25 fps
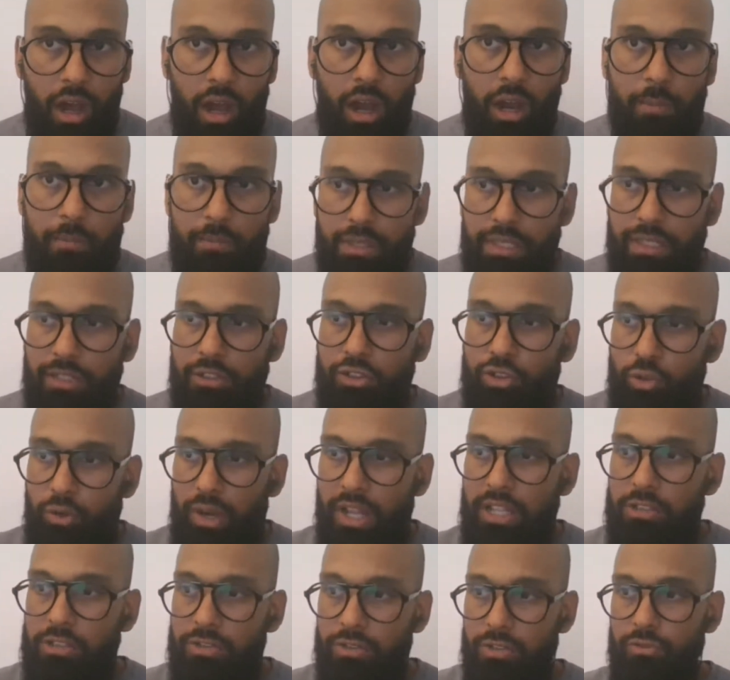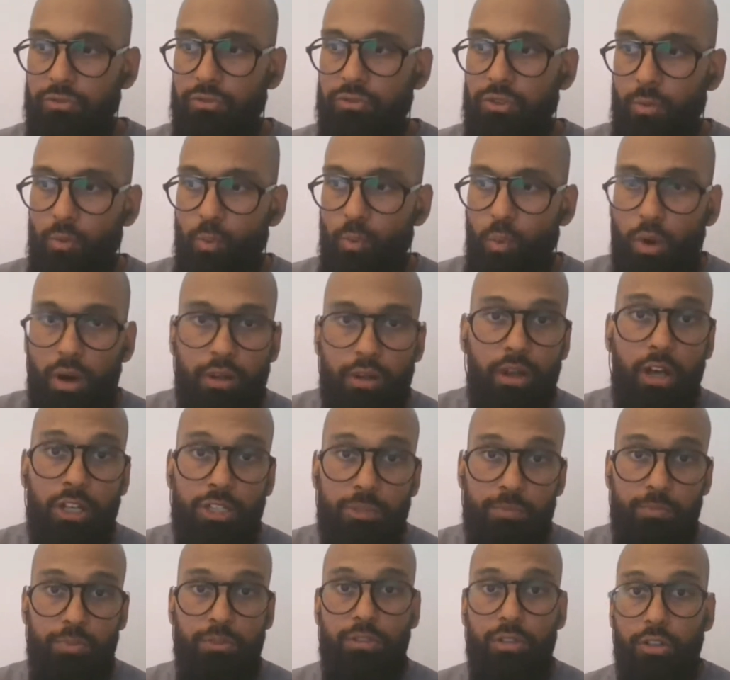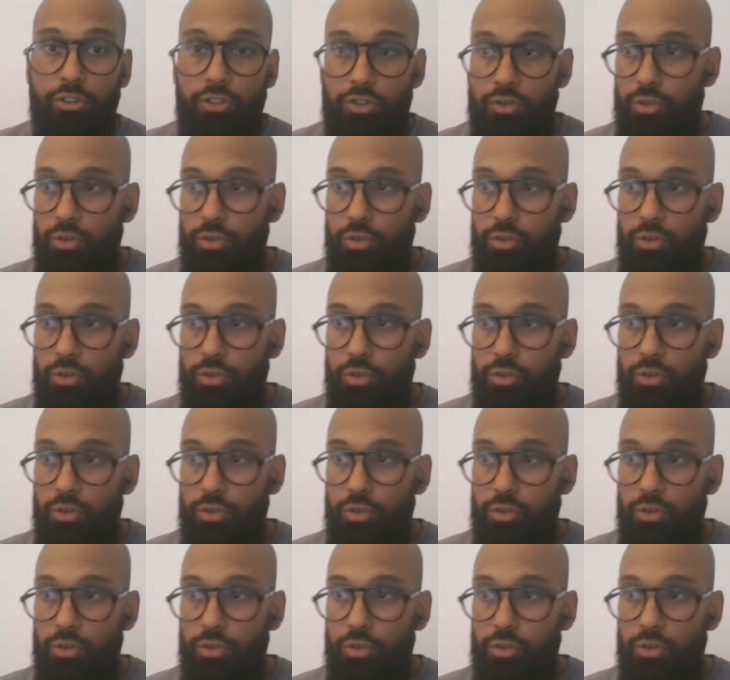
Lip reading: are being transferred from one hospital